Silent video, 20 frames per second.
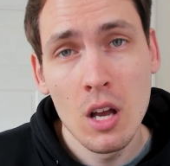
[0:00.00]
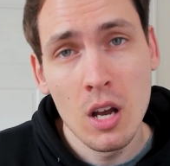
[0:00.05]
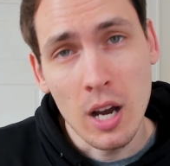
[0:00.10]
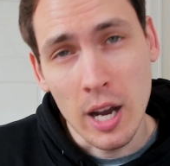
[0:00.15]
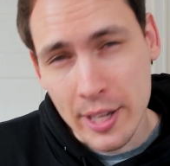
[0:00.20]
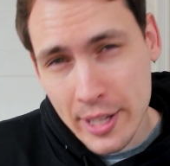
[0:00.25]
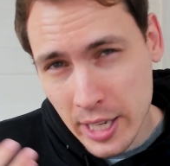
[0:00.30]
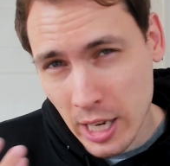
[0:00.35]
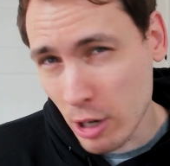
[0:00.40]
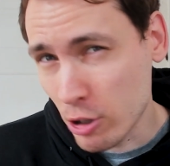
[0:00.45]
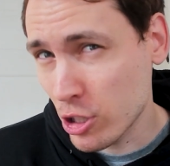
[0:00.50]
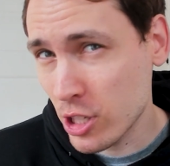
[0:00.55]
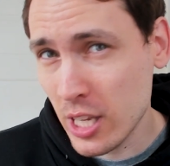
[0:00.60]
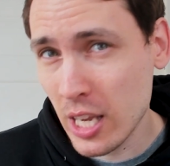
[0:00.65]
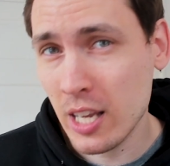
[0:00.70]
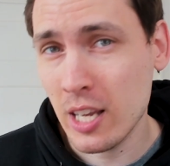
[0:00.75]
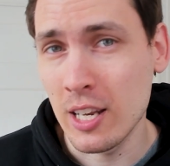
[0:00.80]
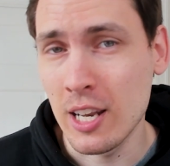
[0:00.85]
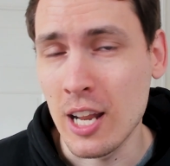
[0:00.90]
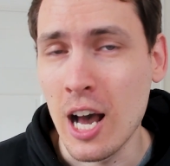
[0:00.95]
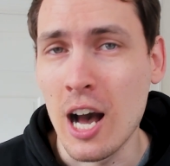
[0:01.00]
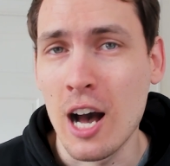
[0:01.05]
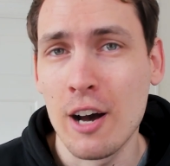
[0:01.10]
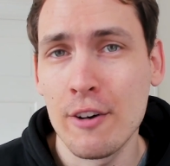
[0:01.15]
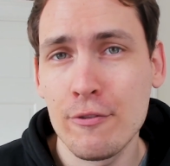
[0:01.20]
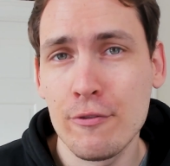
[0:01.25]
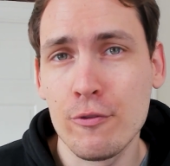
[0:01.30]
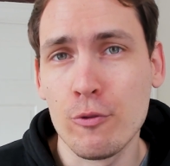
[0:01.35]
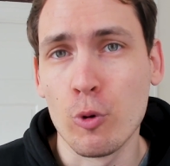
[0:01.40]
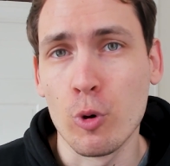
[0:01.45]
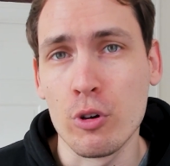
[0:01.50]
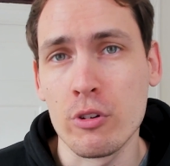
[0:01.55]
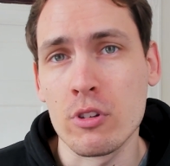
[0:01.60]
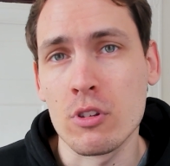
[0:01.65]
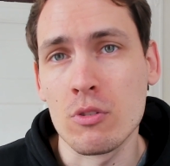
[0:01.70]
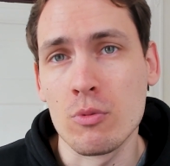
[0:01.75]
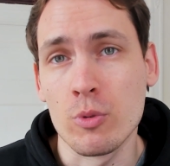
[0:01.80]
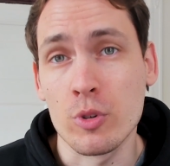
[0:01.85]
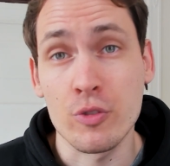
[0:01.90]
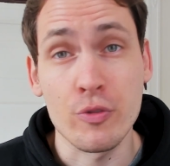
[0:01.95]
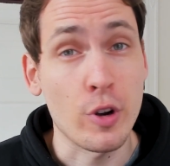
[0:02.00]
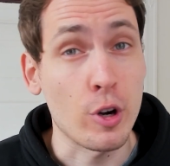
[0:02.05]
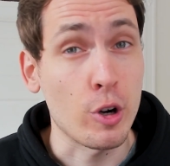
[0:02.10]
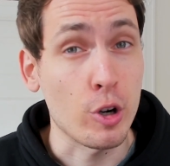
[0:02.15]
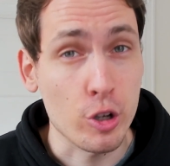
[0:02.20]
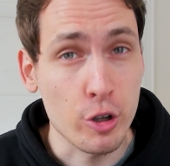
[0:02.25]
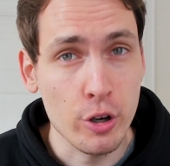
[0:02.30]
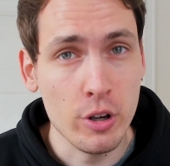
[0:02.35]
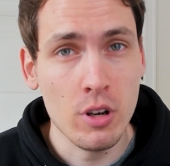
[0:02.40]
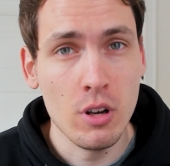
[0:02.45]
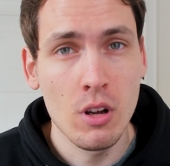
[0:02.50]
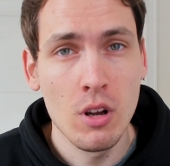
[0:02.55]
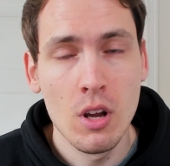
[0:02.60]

I think our second half was very good.